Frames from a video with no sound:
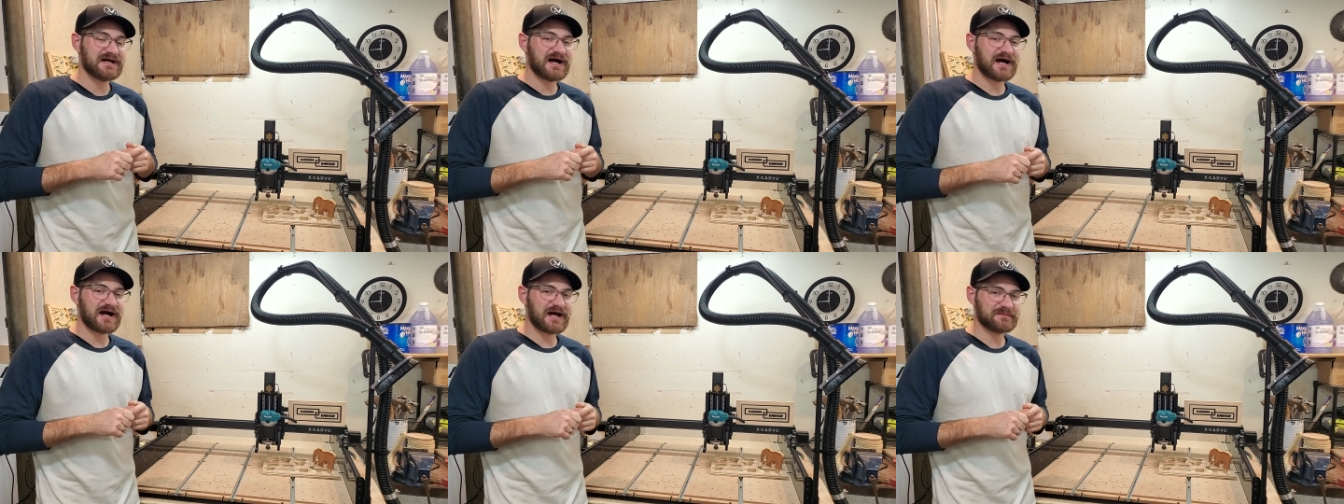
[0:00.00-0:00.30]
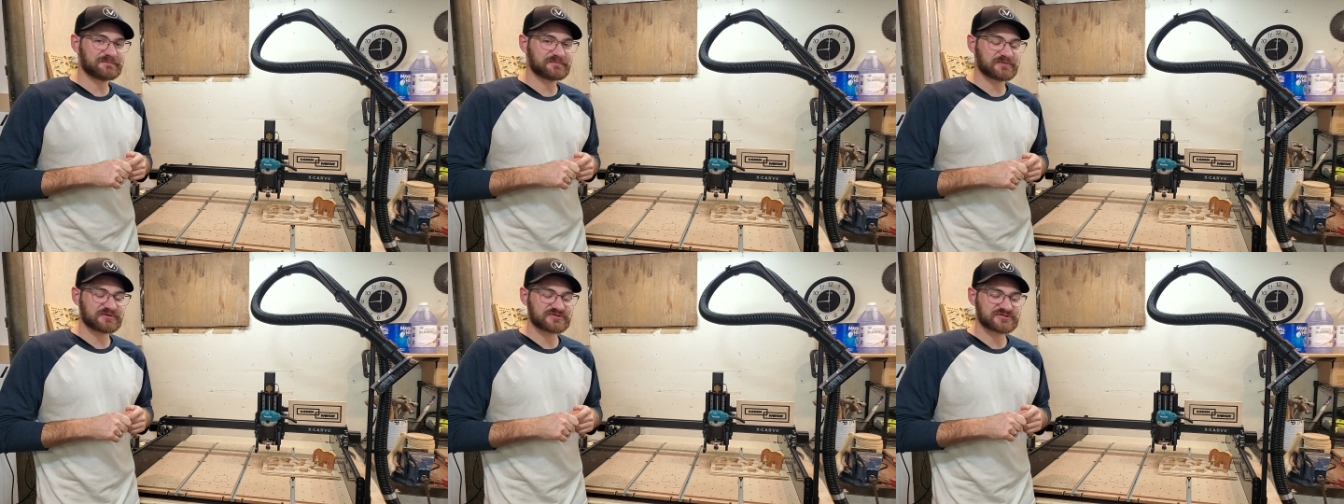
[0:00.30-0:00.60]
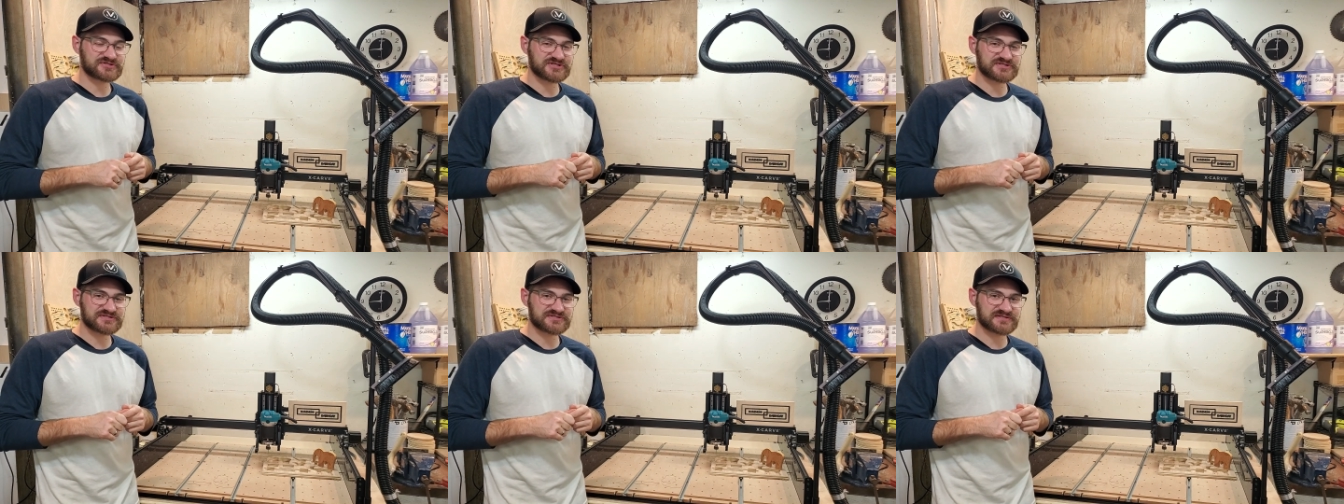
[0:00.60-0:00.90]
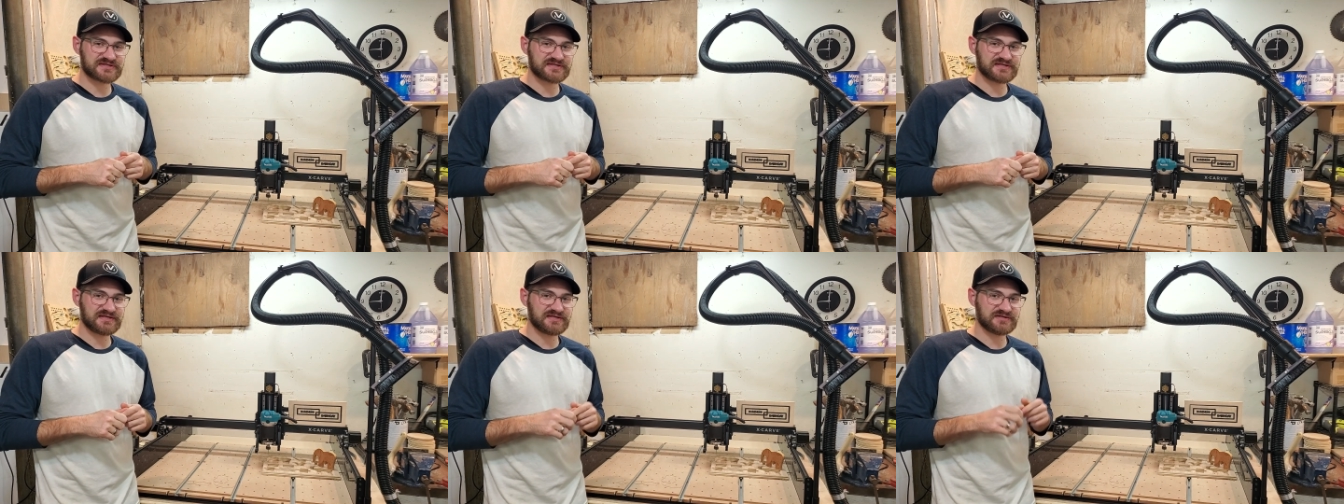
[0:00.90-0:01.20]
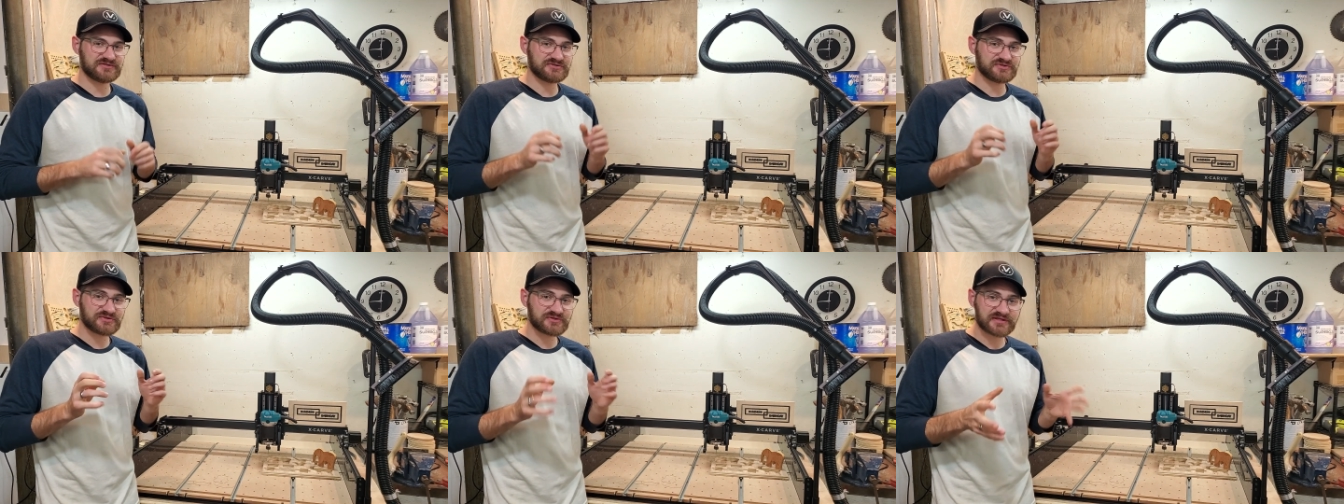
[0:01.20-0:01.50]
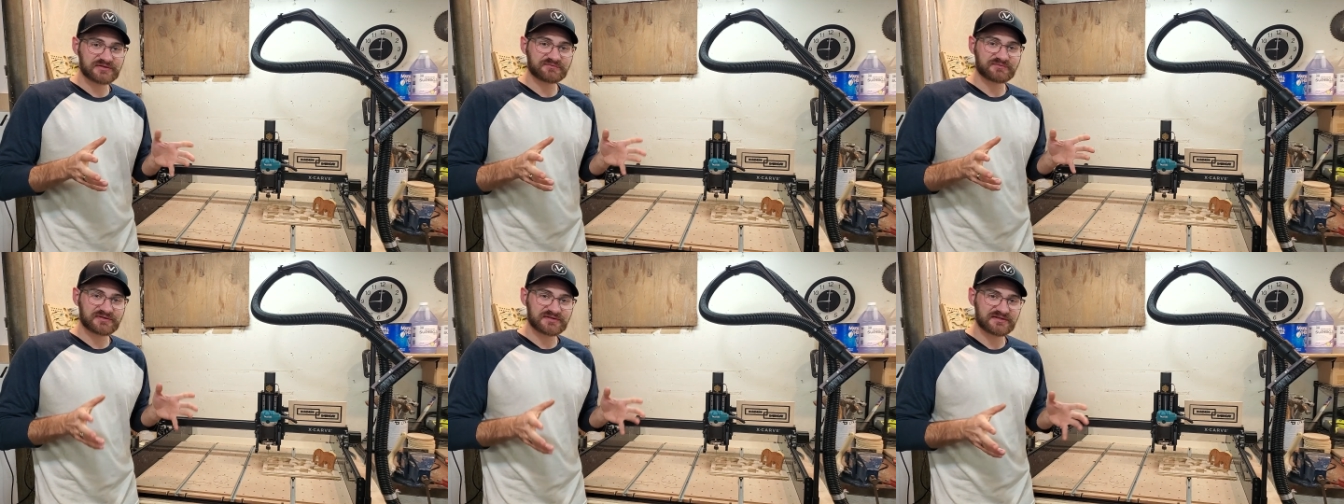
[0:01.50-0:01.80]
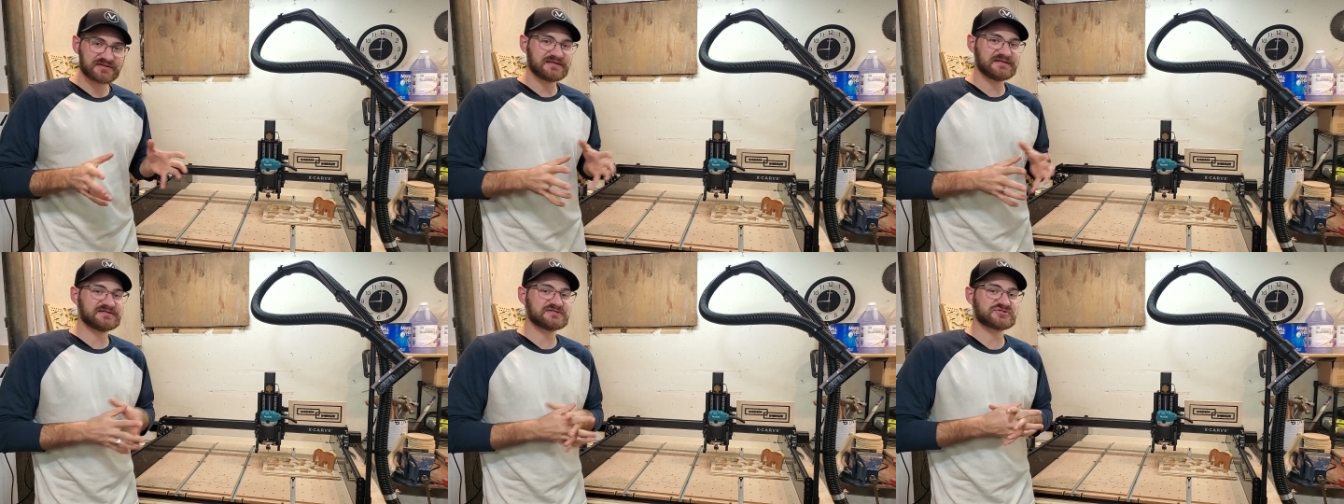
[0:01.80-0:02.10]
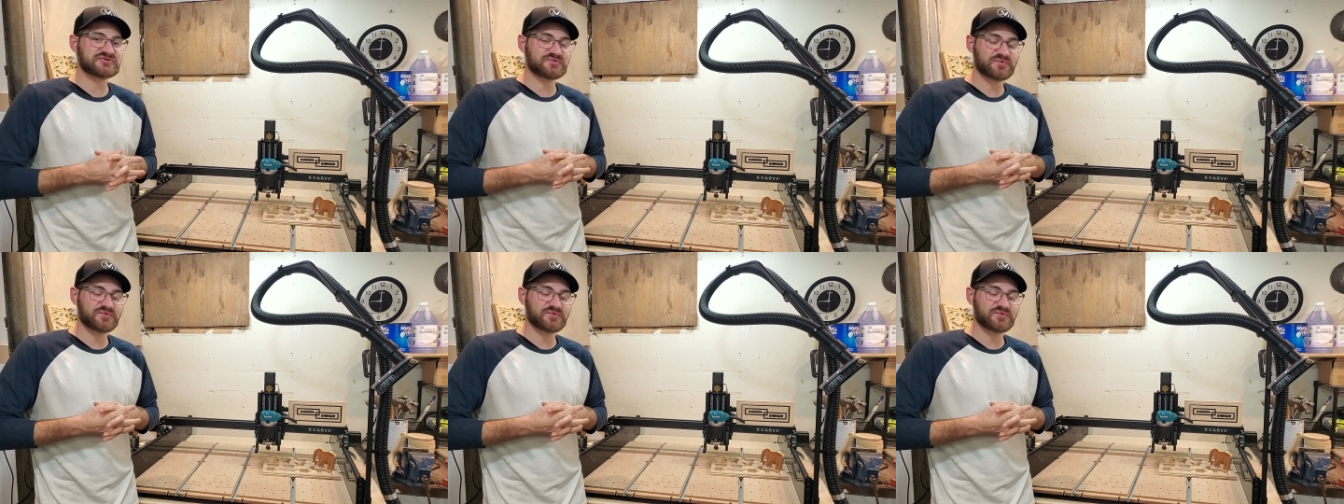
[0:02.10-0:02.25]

I purchased the newly released